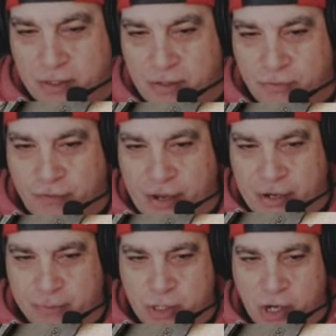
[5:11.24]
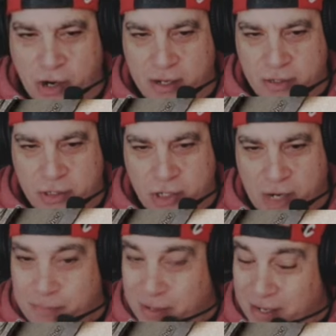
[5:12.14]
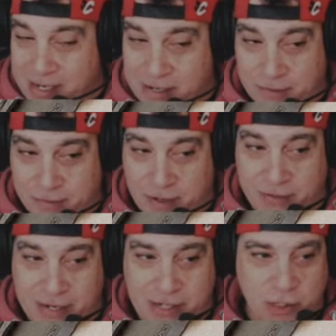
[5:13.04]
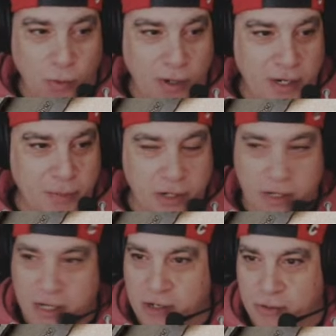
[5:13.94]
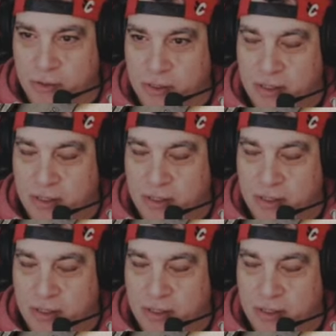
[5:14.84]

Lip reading: Venom tyres, I believe, and that's the way I'm going to go.